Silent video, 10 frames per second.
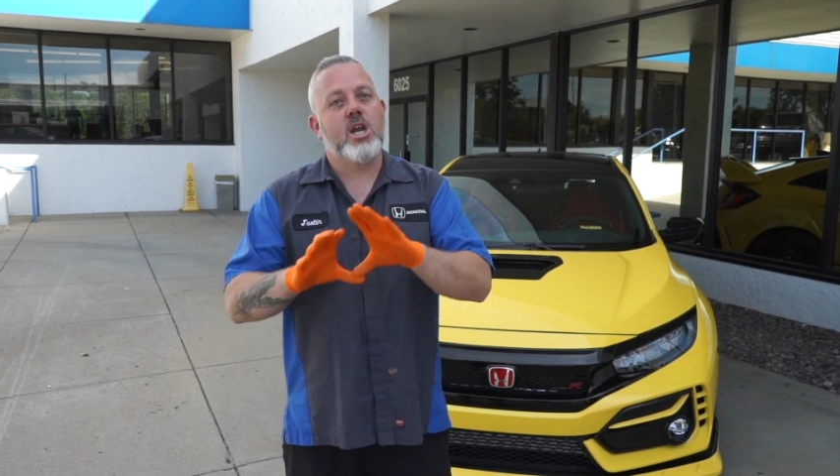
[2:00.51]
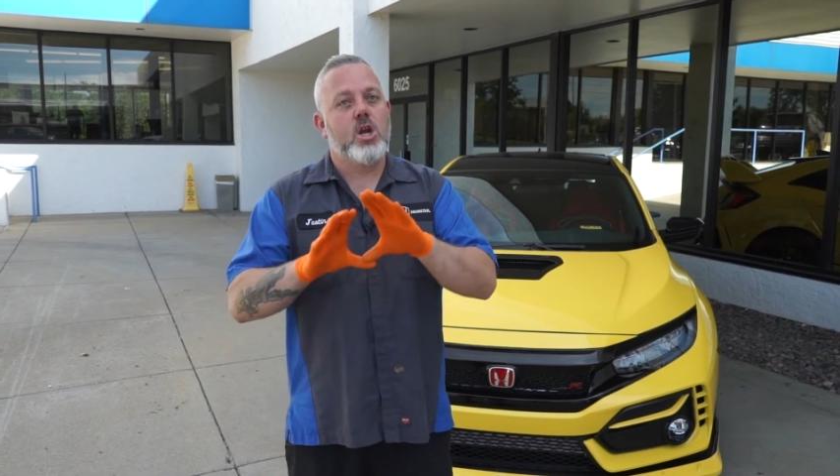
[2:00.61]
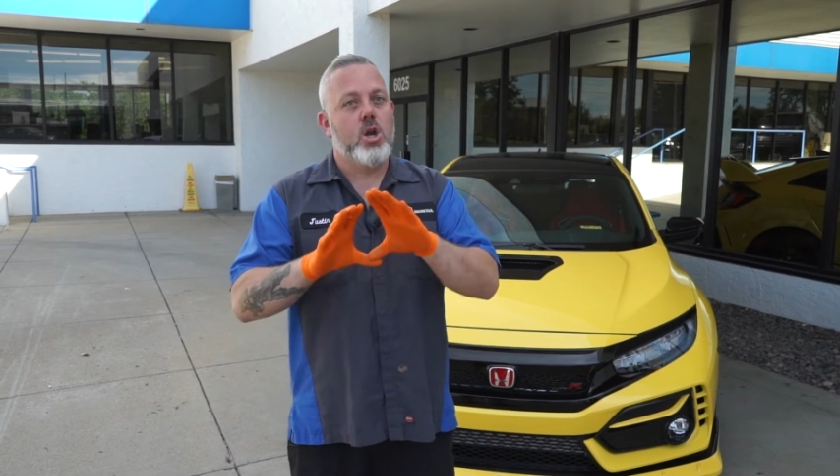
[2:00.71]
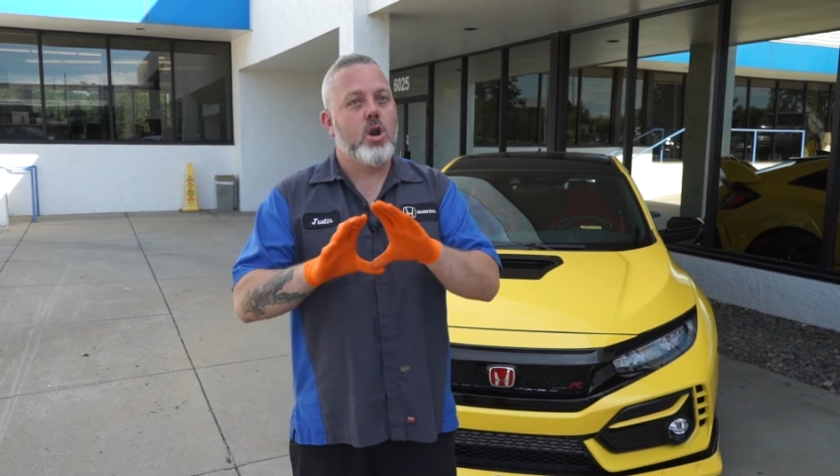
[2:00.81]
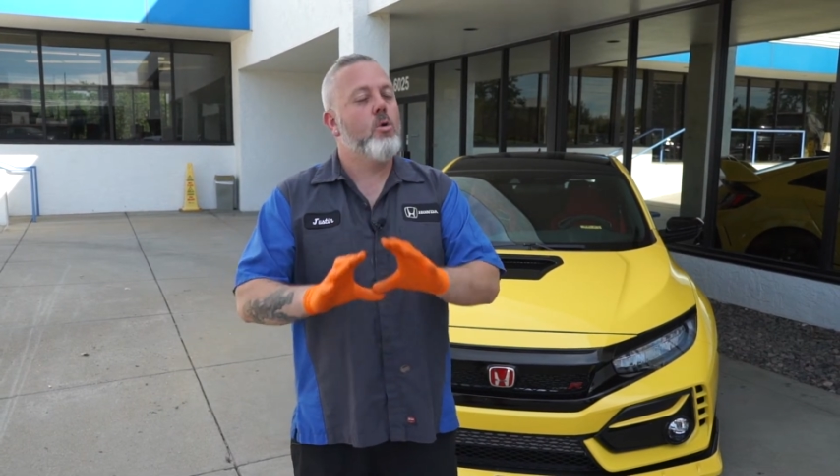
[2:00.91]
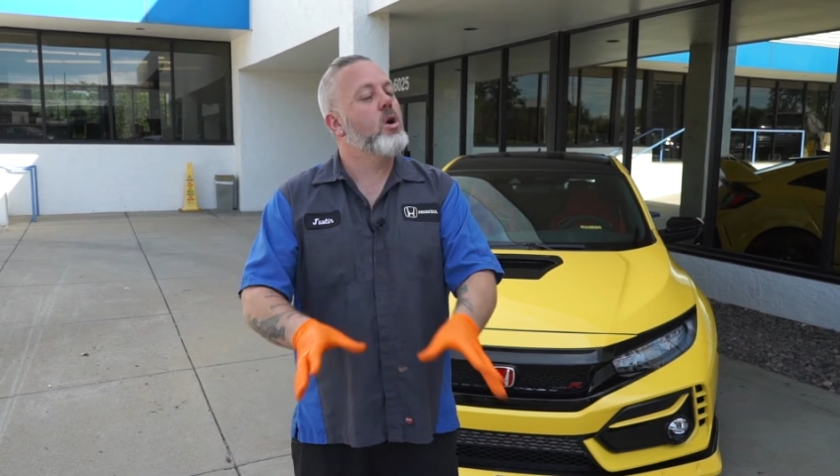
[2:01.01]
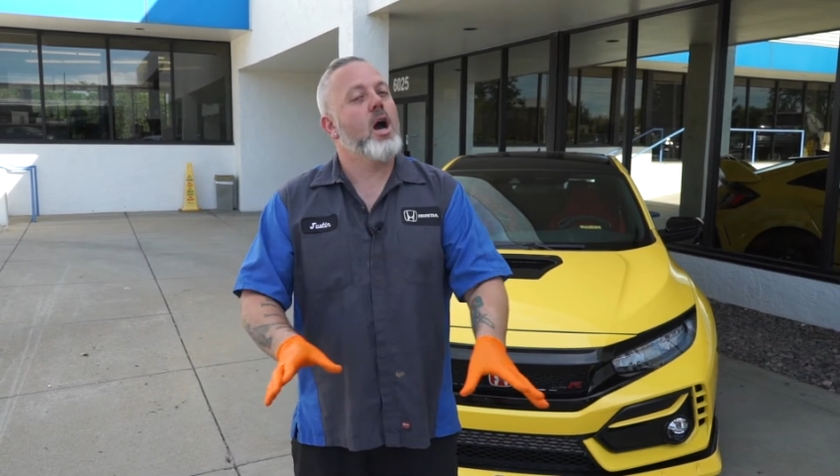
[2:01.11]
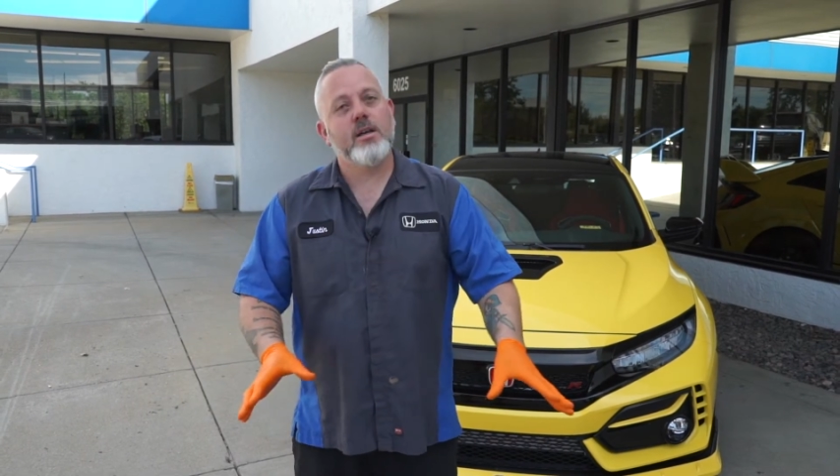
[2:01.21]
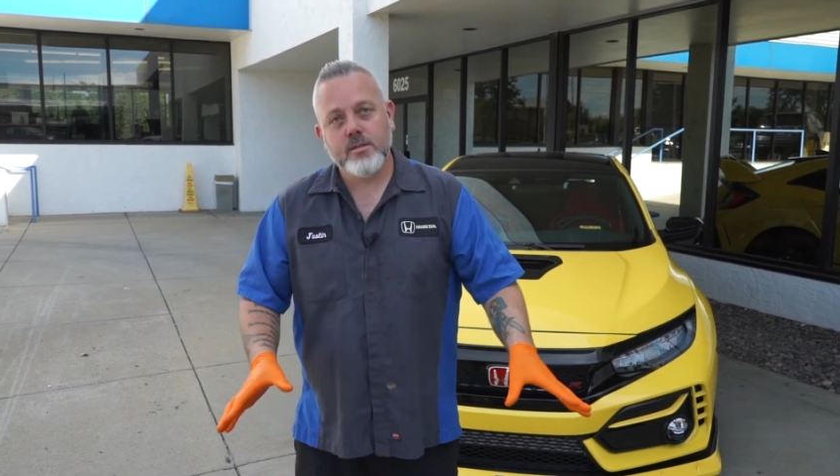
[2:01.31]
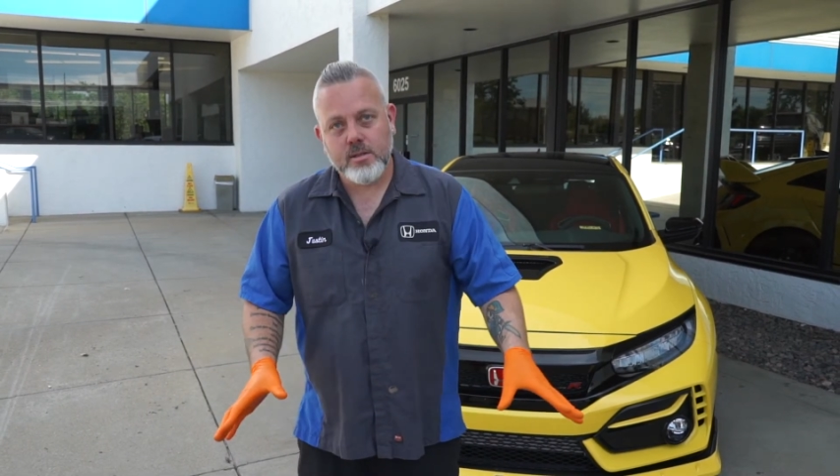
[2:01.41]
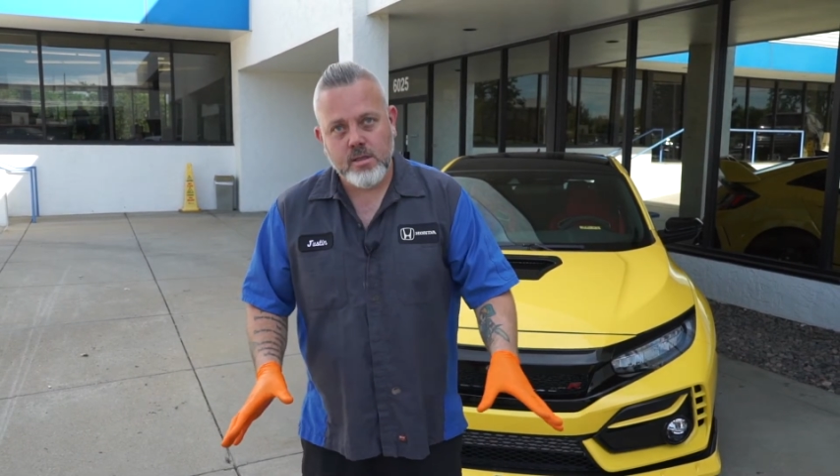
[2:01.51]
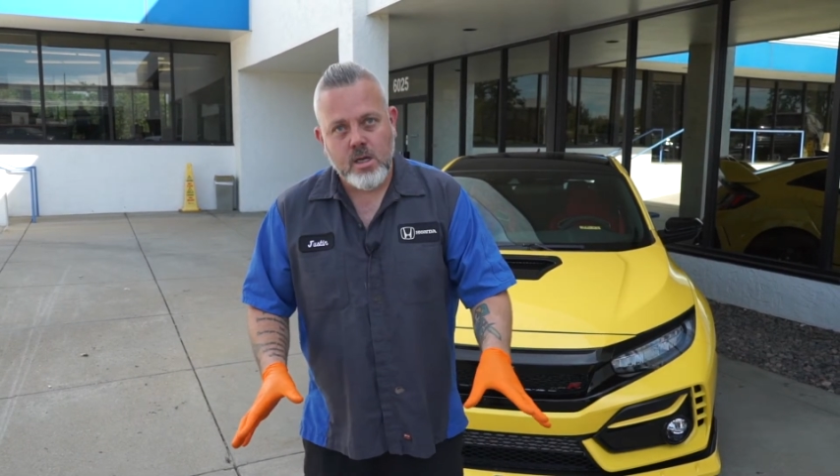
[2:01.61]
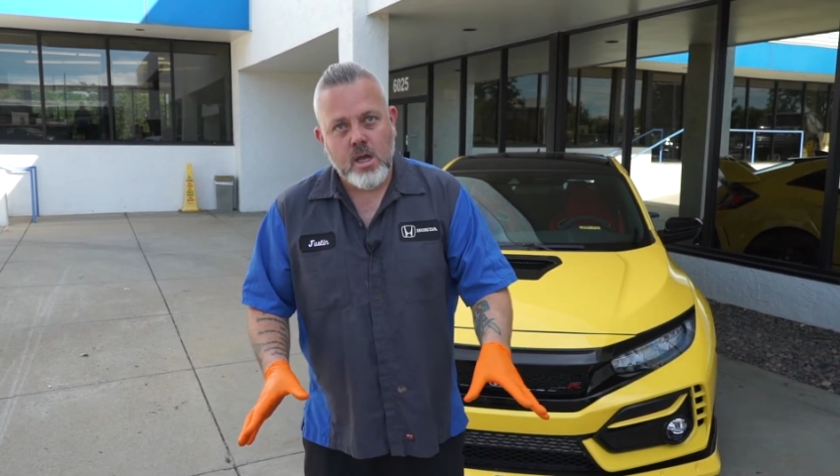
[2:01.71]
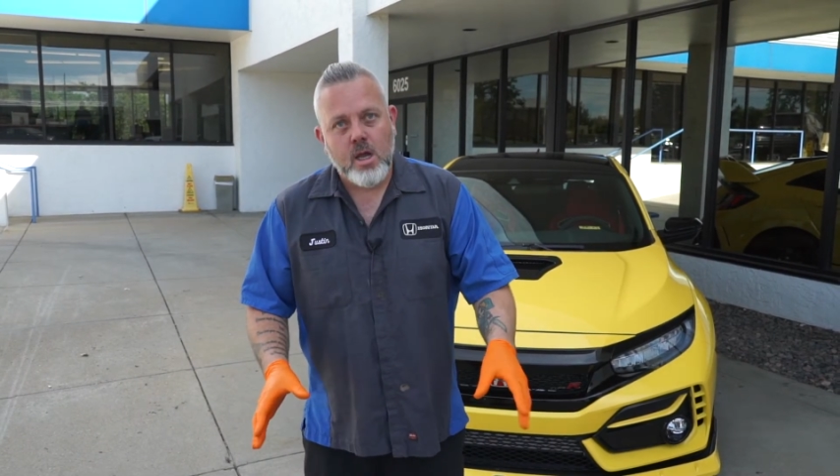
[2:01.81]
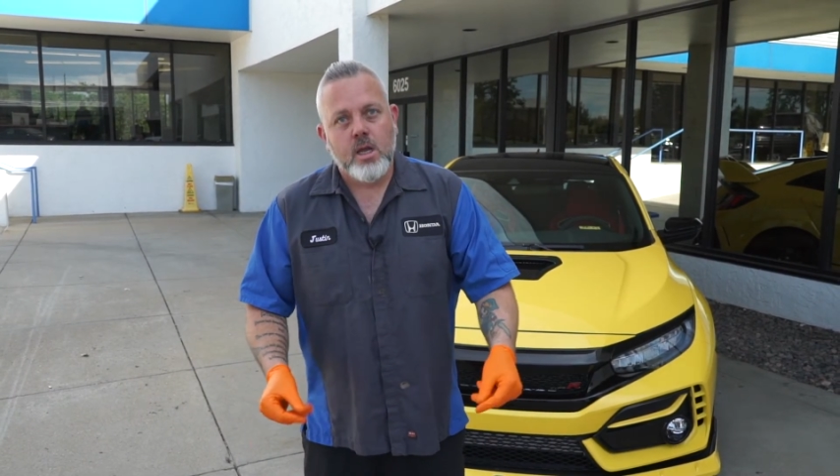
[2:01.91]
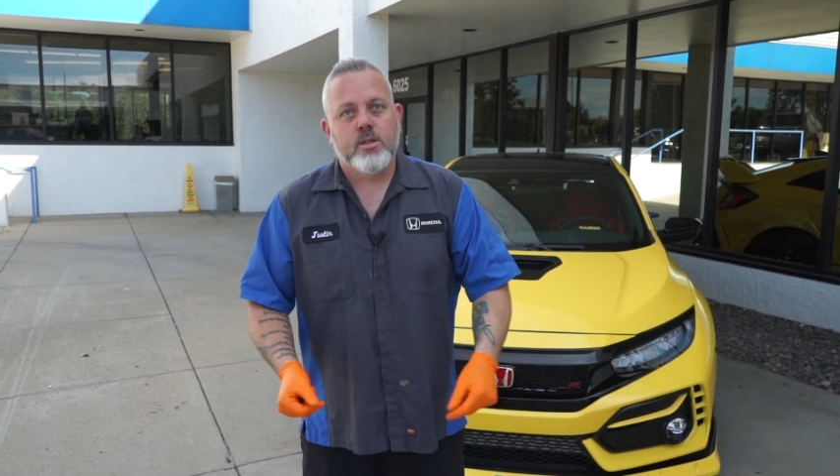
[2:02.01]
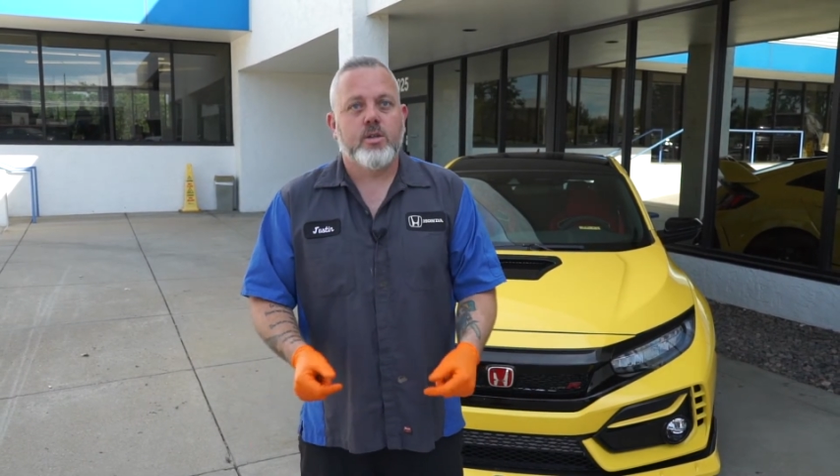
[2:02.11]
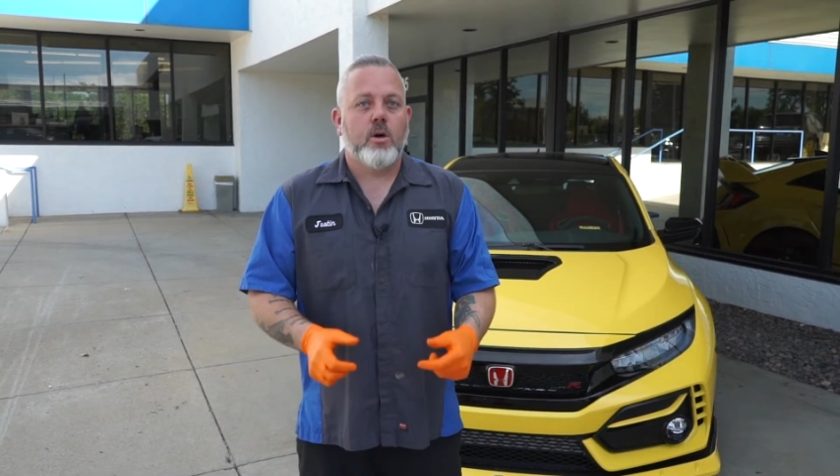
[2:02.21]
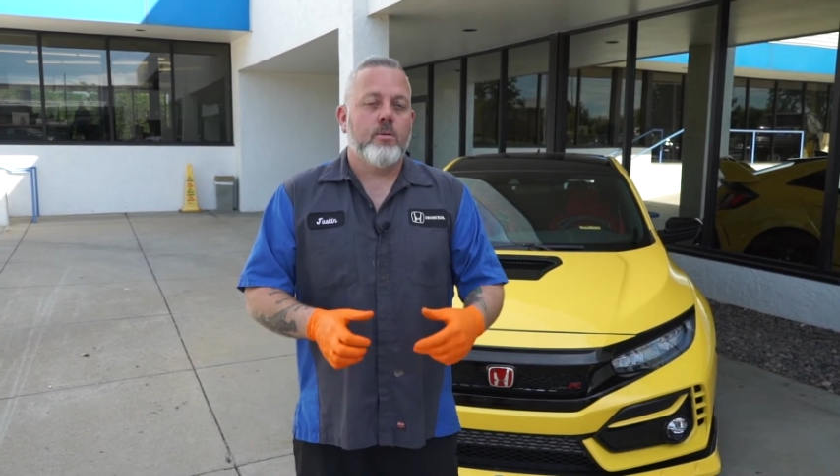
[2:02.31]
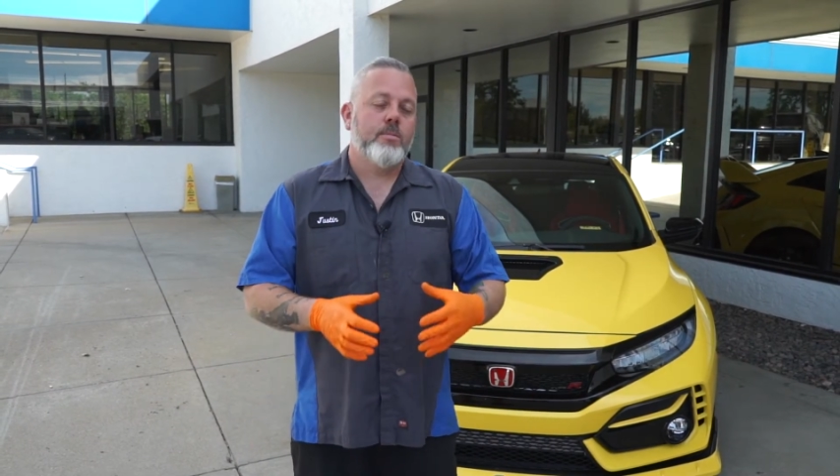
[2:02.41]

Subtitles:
no cost. So